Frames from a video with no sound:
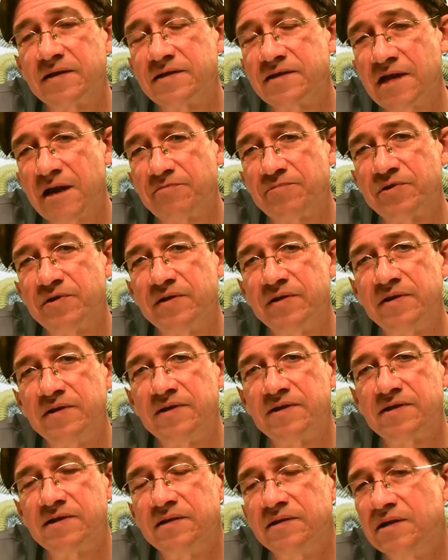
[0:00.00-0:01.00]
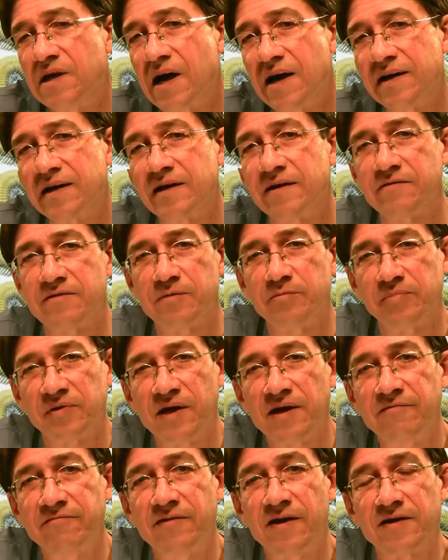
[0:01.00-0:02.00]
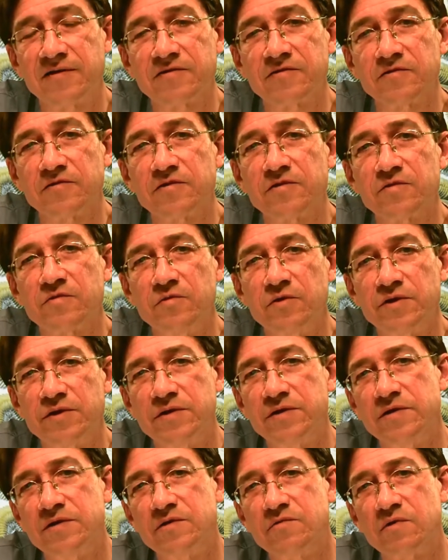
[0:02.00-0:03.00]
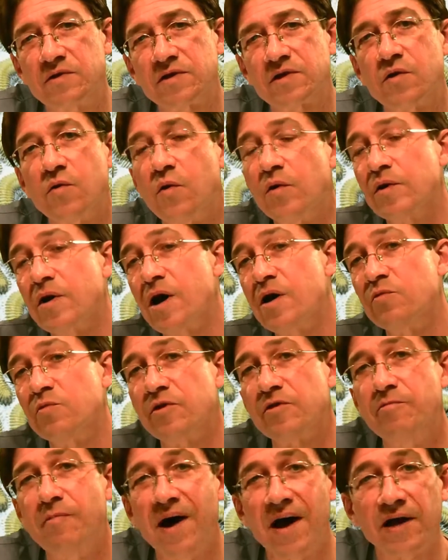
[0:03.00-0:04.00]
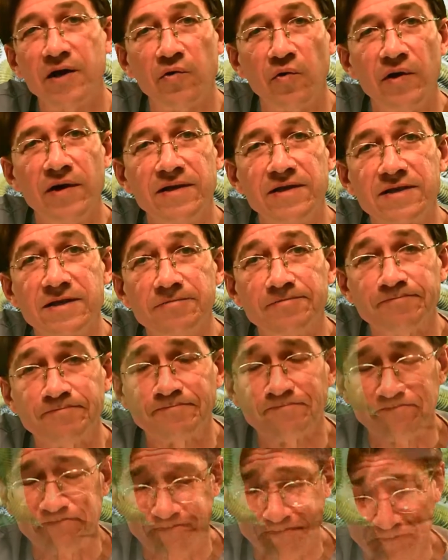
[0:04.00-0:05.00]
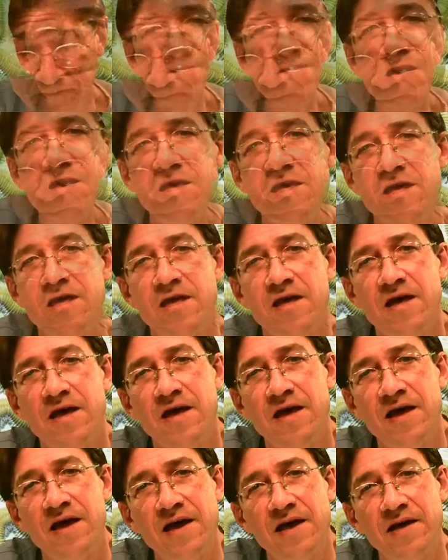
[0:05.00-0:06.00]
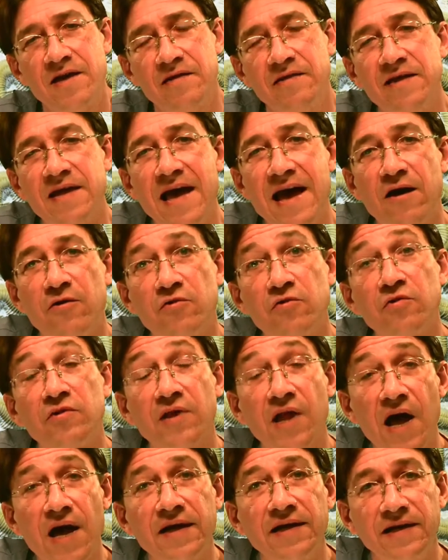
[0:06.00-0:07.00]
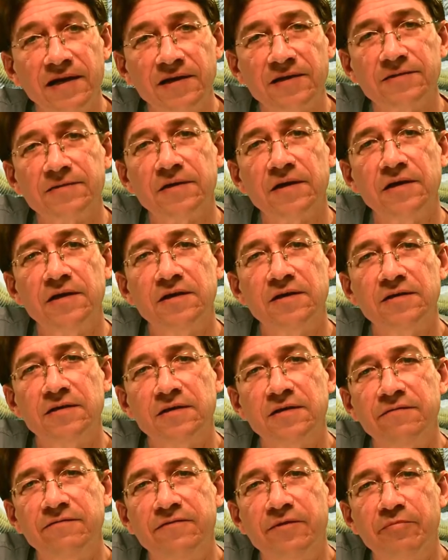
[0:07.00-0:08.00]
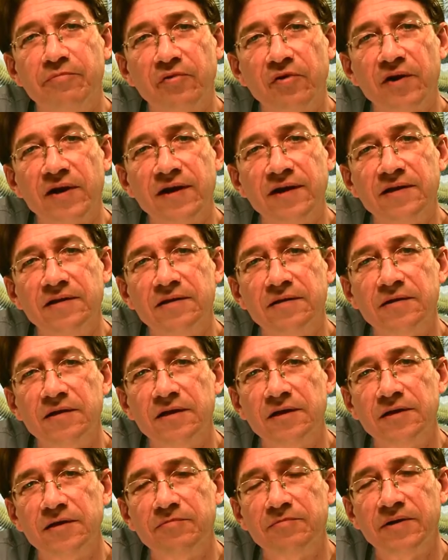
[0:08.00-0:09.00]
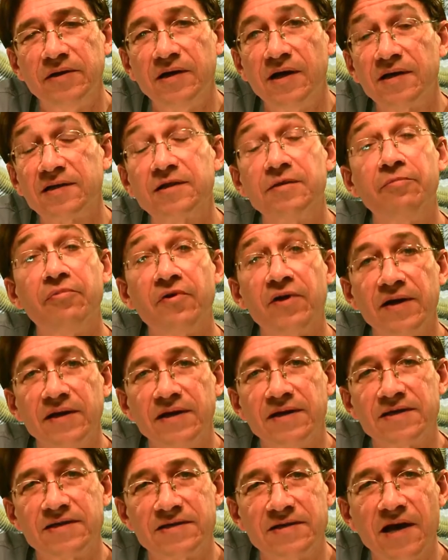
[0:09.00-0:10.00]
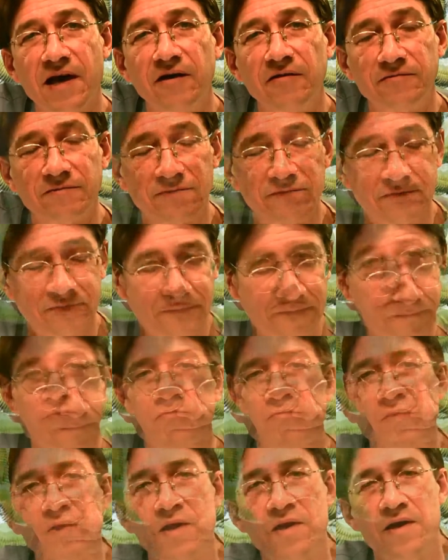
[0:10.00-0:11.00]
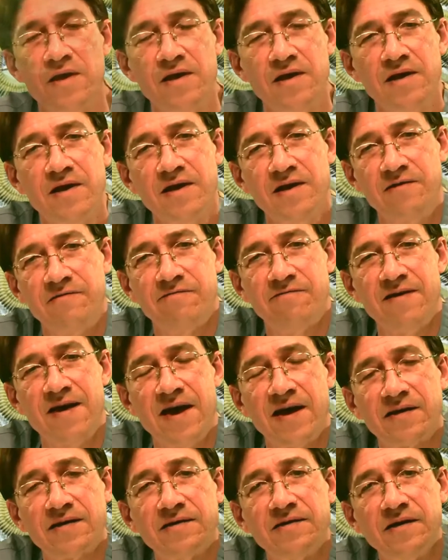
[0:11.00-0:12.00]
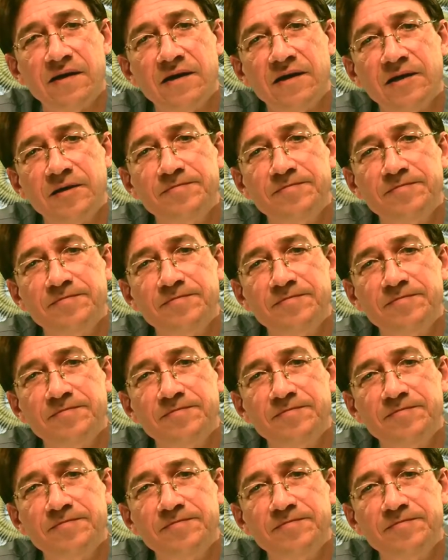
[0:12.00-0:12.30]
exception is the lining of the blood vessels, which is what's going on with migraines, and the outer lining of the brain, but not the brain itself. In fact,